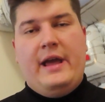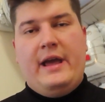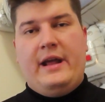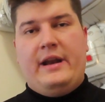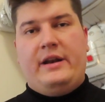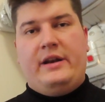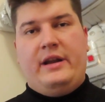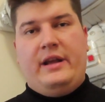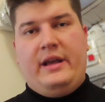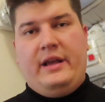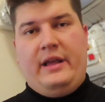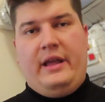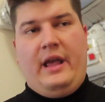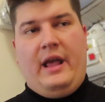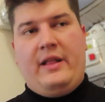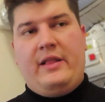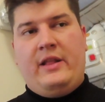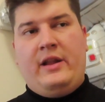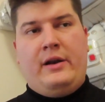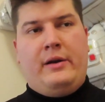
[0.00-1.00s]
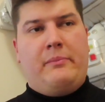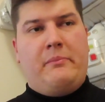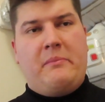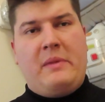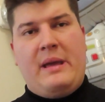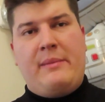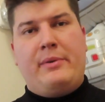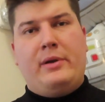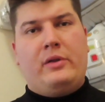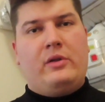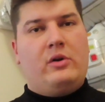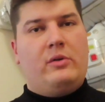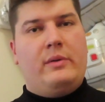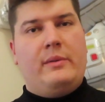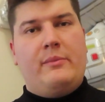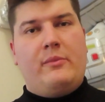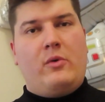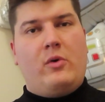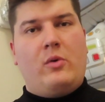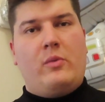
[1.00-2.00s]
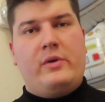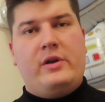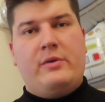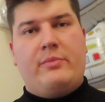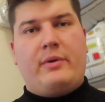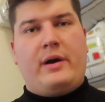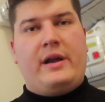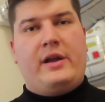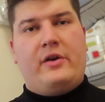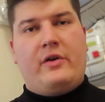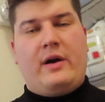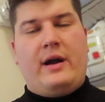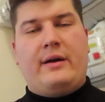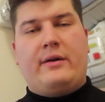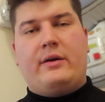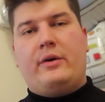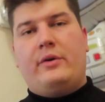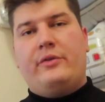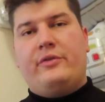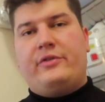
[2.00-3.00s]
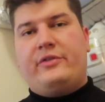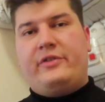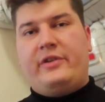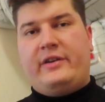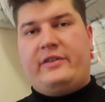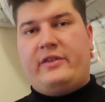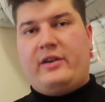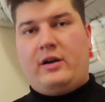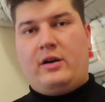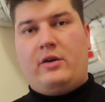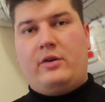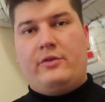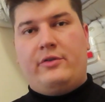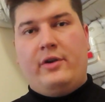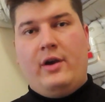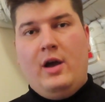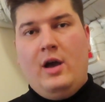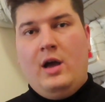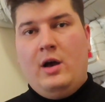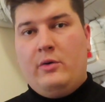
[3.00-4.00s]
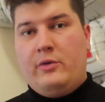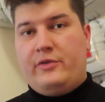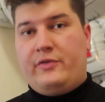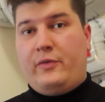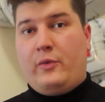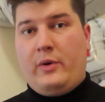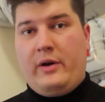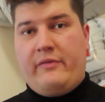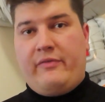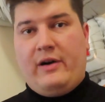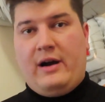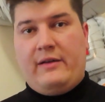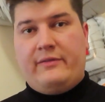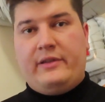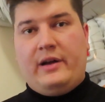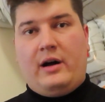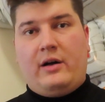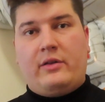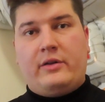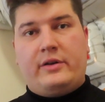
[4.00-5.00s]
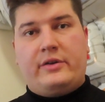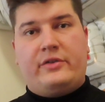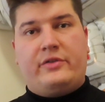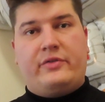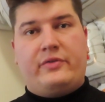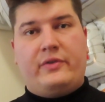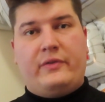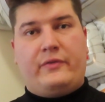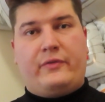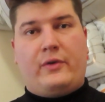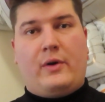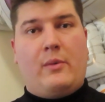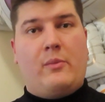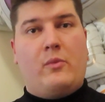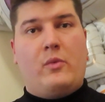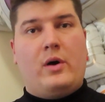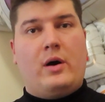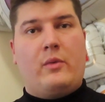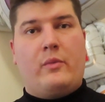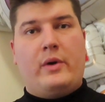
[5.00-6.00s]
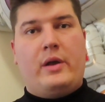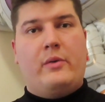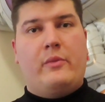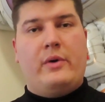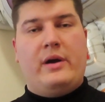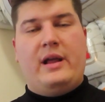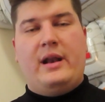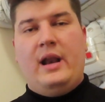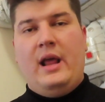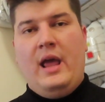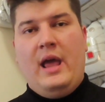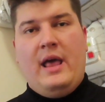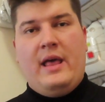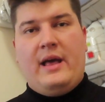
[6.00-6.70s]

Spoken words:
And then maybe a little bit more when you break your arrows. 6 arrows was $45 from where we went.